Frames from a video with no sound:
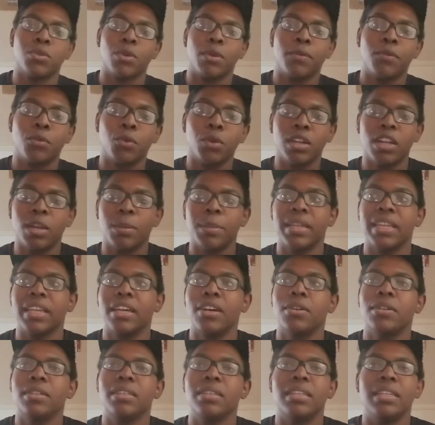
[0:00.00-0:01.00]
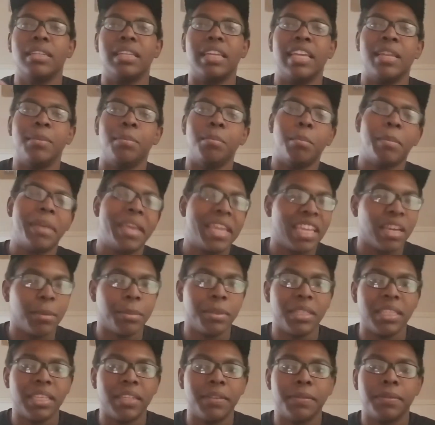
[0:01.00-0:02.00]
Story 4 coming out in May, I
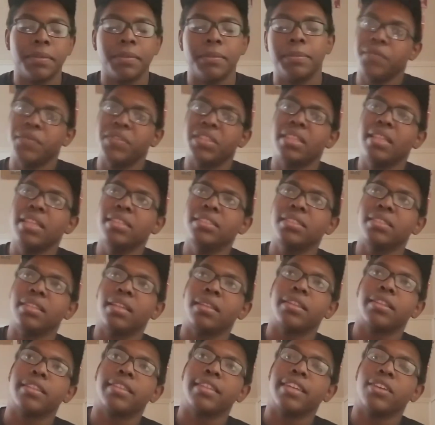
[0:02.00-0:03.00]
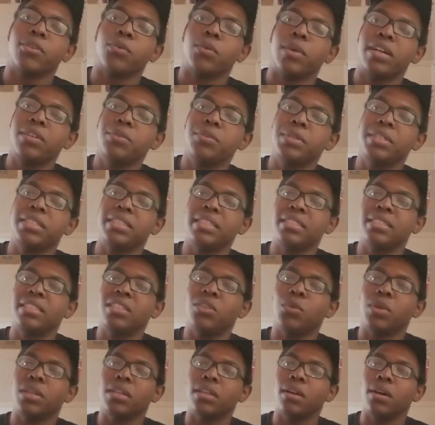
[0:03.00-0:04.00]
believe. And that's another thing. Why would
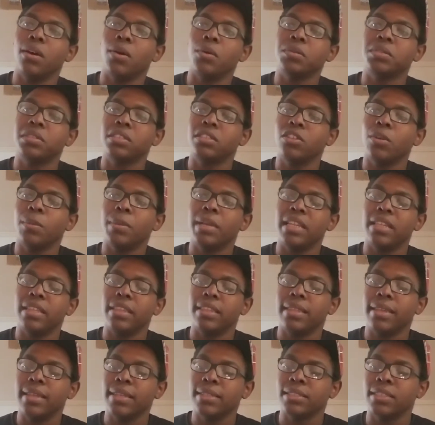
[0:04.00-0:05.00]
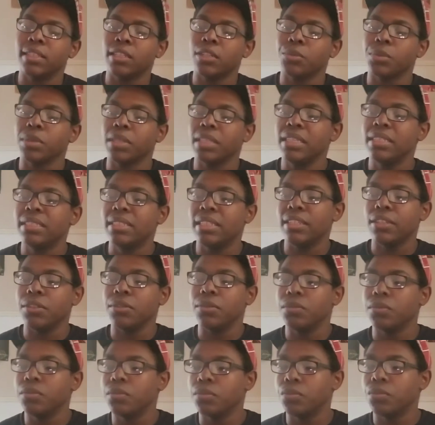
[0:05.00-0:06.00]
Disney want to own so many things that are
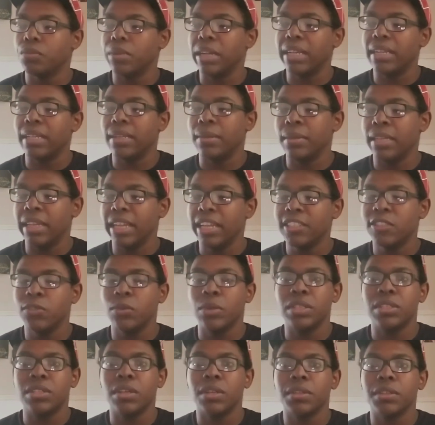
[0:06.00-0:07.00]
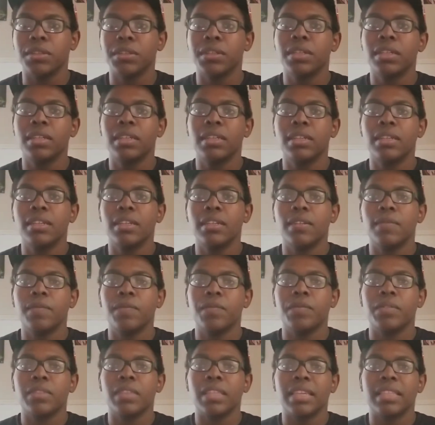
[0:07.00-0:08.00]
releasing right next to each other?
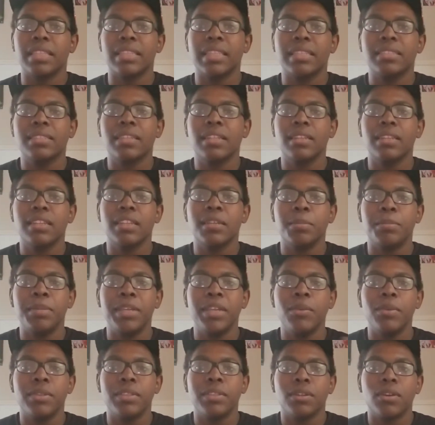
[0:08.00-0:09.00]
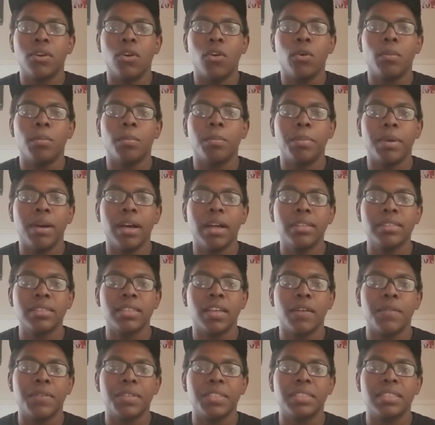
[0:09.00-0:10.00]
Like that's going to compete with your own box
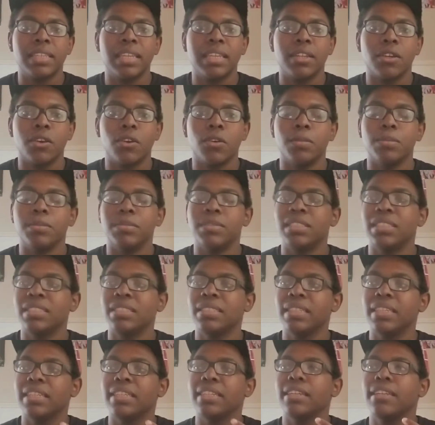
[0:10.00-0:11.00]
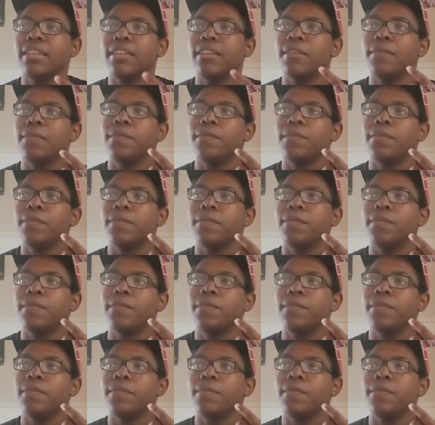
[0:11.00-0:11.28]
office take homes. It's like